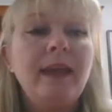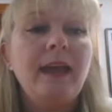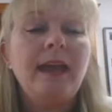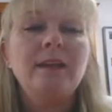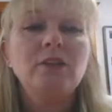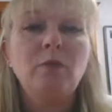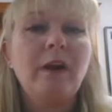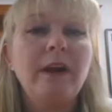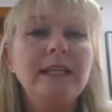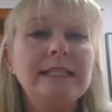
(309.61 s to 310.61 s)
And don't
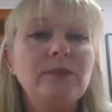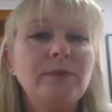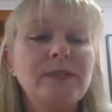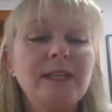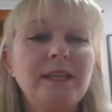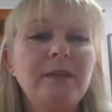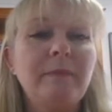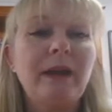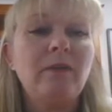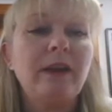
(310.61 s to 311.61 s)
worry, it's still sitting in the
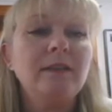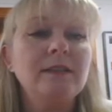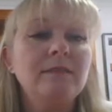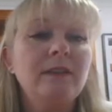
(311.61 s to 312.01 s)
background.